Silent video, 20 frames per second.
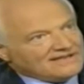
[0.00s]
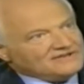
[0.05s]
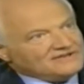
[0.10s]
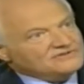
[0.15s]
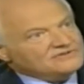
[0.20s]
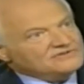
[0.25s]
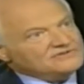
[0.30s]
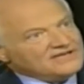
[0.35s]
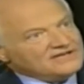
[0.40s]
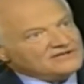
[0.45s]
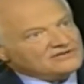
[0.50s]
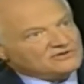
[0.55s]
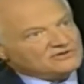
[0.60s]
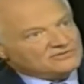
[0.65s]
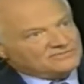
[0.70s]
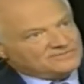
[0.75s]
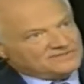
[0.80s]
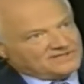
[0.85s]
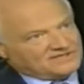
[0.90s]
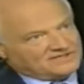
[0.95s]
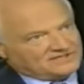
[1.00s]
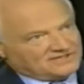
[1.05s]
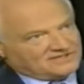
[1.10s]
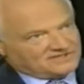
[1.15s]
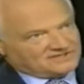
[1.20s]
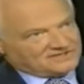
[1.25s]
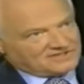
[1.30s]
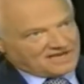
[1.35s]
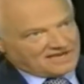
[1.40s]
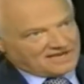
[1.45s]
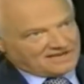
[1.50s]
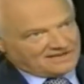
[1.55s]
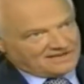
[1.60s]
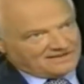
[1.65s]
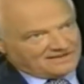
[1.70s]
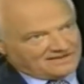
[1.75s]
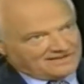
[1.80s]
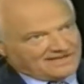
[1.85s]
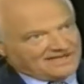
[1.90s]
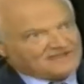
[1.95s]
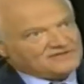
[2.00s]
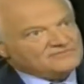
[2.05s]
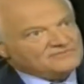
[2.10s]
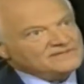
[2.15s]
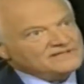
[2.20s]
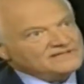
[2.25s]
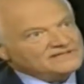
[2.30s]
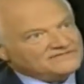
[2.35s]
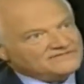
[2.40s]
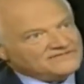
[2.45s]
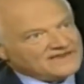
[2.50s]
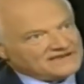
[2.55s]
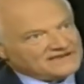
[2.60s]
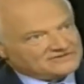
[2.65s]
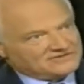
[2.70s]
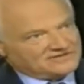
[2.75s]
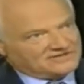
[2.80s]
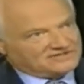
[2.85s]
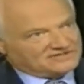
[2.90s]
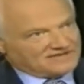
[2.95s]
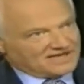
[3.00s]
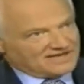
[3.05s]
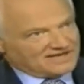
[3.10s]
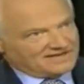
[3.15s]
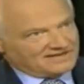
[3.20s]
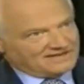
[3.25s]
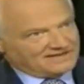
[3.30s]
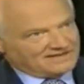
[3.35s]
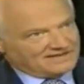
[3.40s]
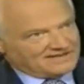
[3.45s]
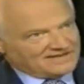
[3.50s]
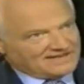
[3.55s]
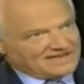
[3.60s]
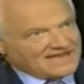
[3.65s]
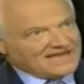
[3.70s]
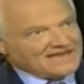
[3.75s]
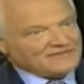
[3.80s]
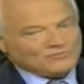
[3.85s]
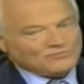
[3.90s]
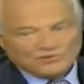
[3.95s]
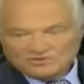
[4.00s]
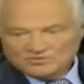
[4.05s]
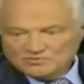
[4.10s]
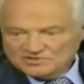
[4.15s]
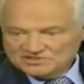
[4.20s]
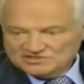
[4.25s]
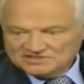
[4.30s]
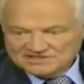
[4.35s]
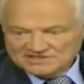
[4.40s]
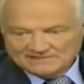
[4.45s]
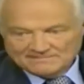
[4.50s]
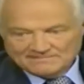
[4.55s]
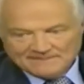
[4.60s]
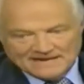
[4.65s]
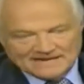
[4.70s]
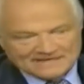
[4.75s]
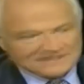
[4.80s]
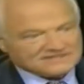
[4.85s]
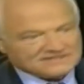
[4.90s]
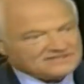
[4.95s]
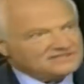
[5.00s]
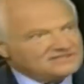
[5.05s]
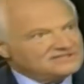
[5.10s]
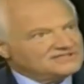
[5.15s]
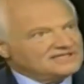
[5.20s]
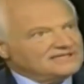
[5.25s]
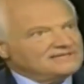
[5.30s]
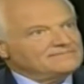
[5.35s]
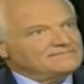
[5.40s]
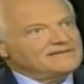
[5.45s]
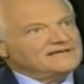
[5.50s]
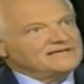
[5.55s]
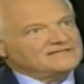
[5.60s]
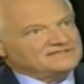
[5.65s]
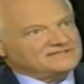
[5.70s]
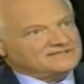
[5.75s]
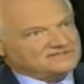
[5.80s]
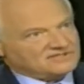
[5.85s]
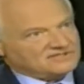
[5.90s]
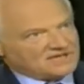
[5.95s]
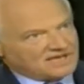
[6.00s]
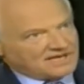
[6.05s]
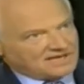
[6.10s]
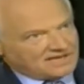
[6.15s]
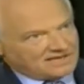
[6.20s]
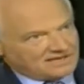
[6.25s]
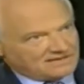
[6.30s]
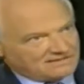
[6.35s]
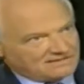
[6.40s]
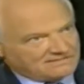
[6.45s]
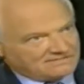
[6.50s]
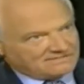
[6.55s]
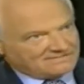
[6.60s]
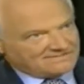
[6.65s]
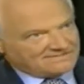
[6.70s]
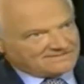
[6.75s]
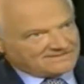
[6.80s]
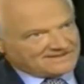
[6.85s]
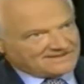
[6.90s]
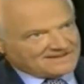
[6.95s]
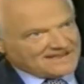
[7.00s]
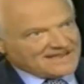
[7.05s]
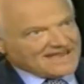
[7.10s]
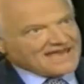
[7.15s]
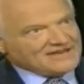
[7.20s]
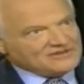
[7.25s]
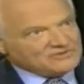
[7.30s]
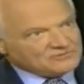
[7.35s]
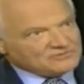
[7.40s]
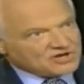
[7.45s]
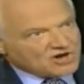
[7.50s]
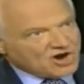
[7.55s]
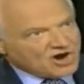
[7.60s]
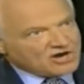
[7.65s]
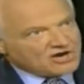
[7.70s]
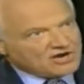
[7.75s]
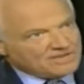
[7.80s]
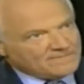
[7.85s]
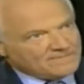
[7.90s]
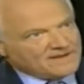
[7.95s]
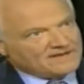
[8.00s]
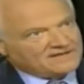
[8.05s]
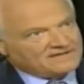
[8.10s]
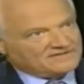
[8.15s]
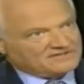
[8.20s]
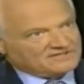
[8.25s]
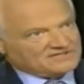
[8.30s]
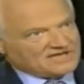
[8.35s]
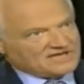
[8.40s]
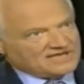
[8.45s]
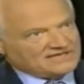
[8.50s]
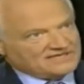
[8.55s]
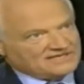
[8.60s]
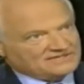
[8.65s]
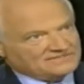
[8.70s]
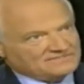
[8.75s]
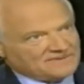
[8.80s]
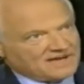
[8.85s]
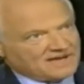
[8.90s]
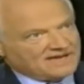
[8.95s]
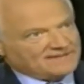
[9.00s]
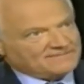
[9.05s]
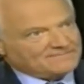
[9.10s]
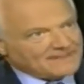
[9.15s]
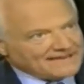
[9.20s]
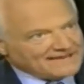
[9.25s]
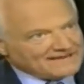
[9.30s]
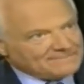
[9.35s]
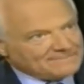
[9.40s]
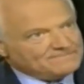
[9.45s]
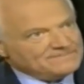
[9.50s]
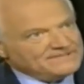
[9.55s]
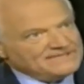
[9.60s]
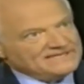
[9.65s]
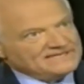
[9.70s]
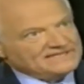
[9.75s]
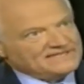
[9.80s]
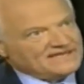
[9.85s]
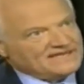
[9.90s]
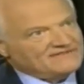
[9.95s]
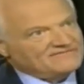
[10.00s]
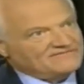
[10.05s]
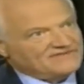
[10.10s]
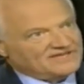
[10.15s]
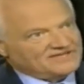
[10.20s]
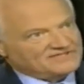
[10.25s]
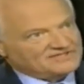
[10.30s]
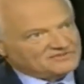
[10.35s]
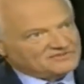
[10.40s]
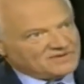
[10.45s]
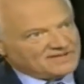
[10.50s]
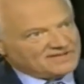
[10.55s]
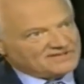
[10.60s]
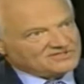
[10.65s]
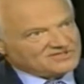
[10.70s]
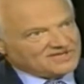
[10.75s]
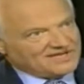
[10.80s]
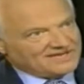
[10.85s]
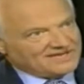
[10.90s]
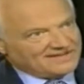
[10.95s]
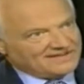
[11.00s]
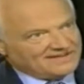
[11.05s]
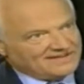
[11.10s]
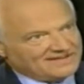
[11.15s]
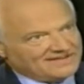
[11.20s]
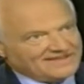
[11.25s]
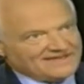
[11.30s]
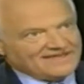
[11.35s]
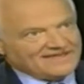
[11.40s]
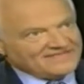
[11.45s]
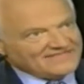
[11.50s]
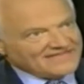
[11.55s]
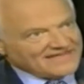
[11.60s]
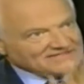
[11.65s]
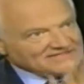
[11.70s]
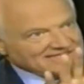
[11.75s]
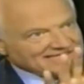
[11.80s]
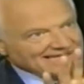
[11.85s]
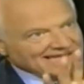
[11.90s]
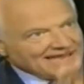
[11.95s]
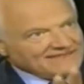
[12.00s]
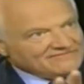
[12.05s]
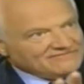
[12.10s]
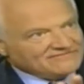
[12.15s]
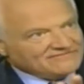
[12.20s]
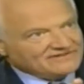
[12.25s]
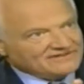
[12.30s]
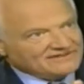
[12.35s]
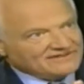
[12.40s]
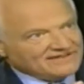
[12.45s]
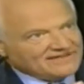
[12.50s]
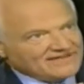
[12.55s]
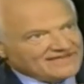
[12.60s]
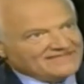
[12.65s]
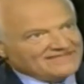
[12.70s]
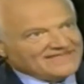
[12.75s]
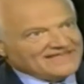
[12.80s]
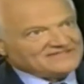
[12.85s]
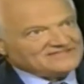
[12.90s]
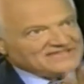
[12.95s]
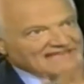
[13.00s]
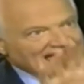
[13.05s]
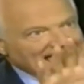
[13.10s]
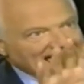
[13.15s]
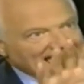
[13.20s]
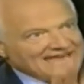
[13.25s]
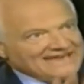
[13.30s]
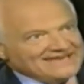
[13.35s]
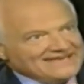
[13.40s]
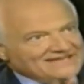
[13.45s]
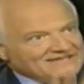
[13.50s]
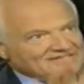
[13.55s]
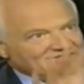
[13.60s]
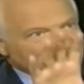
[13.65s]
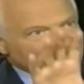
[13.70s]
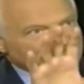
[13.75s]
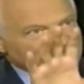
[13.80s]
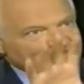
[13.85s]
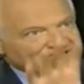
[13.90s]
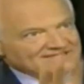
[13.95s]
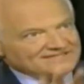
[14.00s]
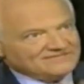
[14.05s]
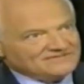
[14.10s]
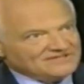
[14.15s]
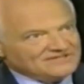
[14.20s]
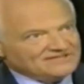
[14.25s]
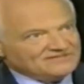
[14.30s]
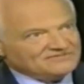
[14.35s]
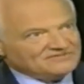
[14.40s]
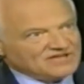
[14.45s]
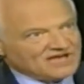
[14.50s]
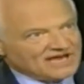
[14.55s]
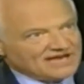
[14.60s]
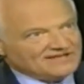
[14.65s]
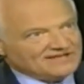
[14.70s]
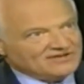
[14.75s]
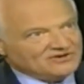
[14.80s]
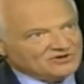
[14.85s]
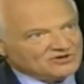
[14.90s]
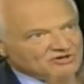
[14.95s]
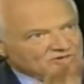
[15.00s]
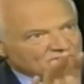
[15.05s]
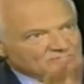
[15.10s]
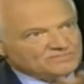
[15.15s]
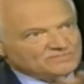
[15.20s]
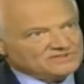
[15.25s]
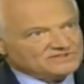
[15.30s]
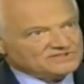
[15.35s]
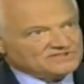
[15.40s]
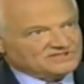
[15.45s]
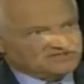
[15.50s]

and you create a corporation in China, and you build a factory in China. And what do you want to sell? Mugs? Sell mugs in China. And you conquer part of the Chinese market by competing there fair and square in China. That's life. That's adding to the activity of China. You're a corporate